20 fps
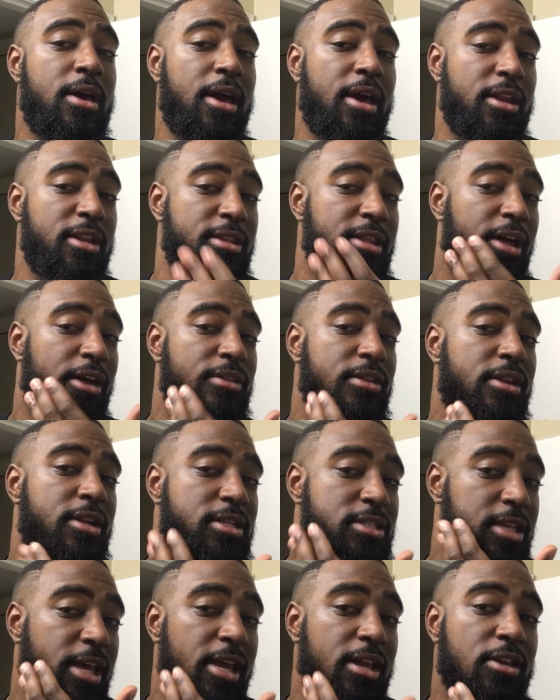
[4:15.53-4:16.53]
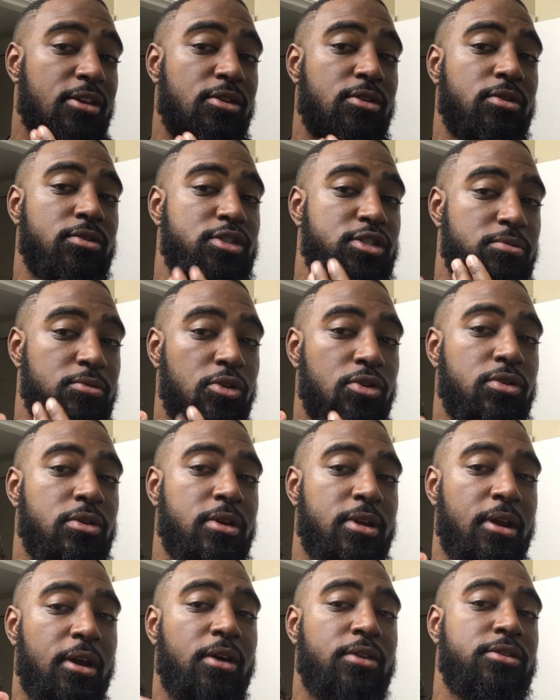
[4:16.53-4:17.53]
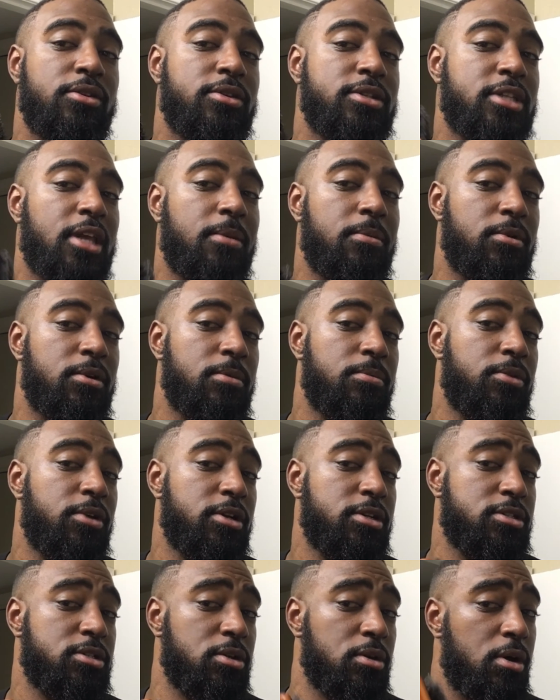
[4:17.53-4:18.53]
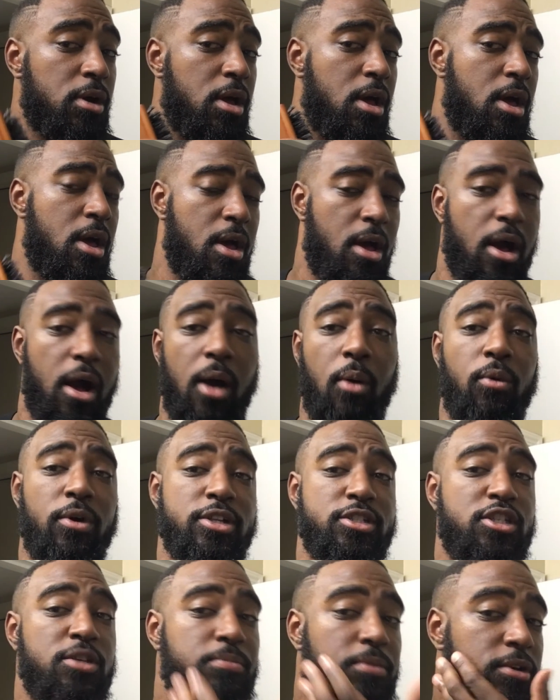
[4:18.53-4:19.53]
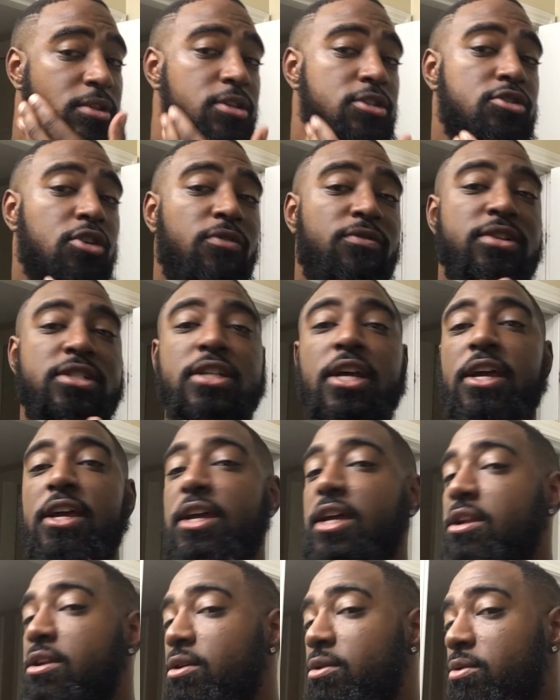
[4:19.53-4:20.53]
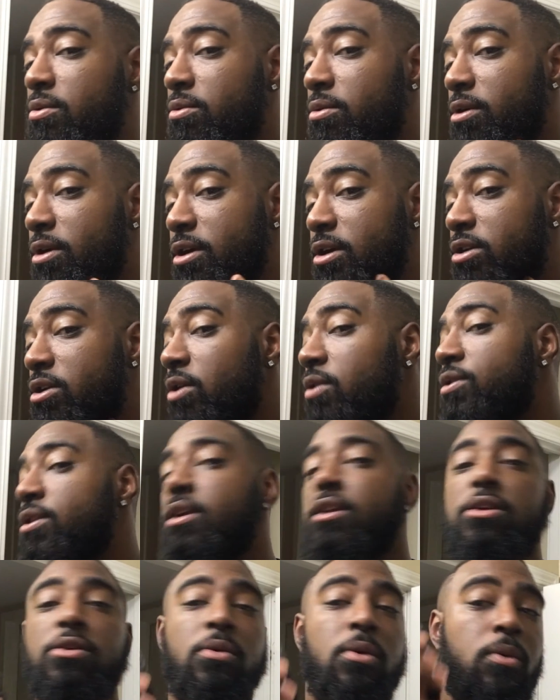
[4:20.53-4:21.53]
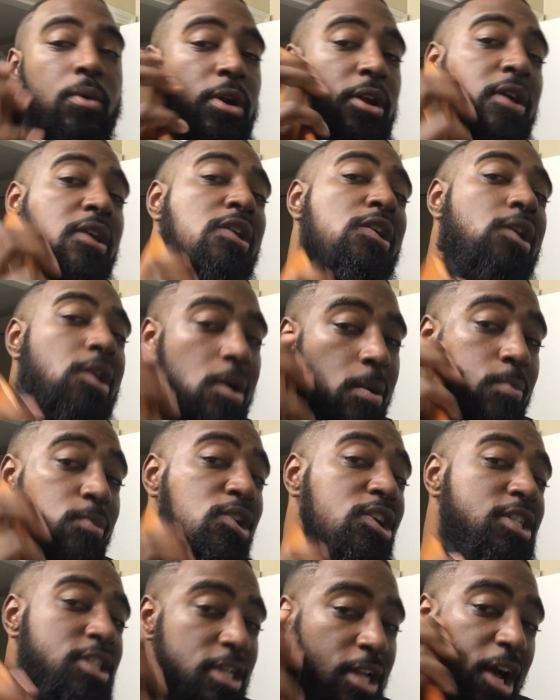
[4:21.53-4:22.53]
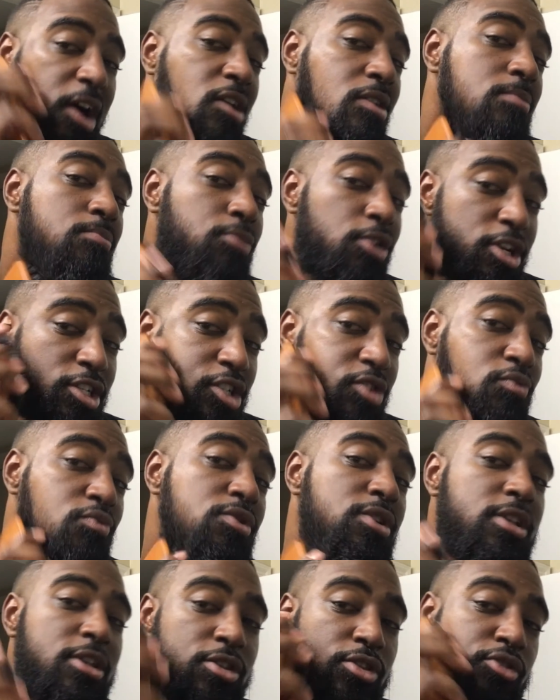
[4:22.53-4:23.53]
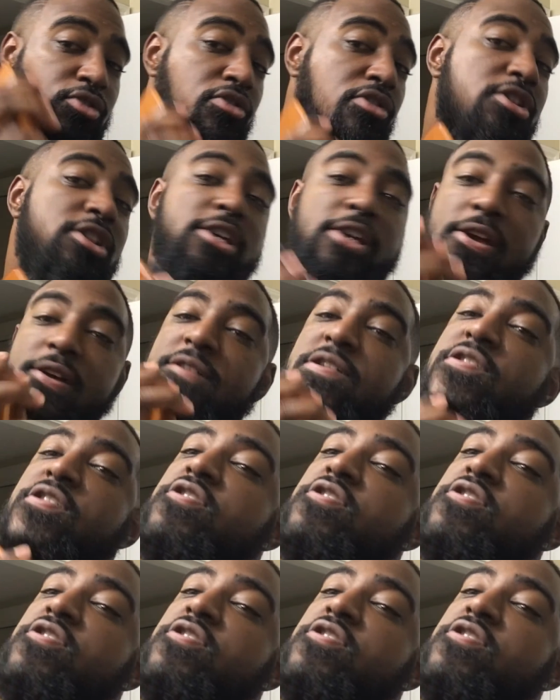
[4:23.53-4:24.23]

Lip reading: And now that it's like, you know, smoother and healthier, it's able to brush. So once you put the Jovi Shai in, or you know, then you want to brush it out and brush it really thoroughly.